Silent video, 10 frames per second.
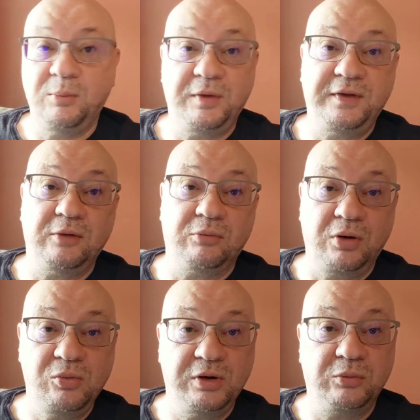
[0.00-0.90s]
but the
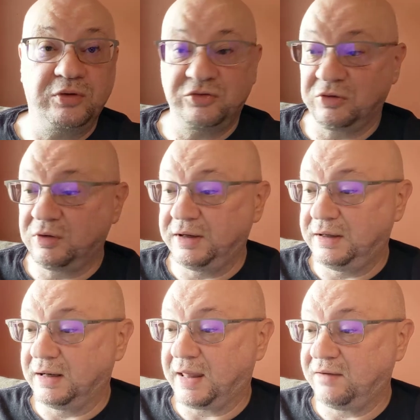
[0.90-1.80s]
aroma was certainly
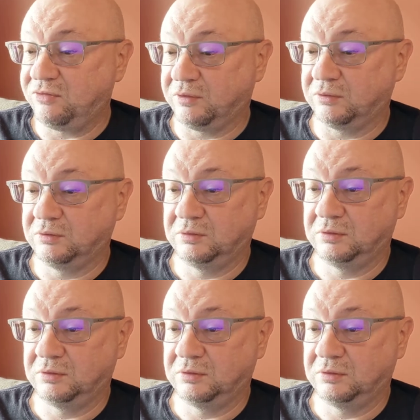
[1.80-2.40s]
delightful.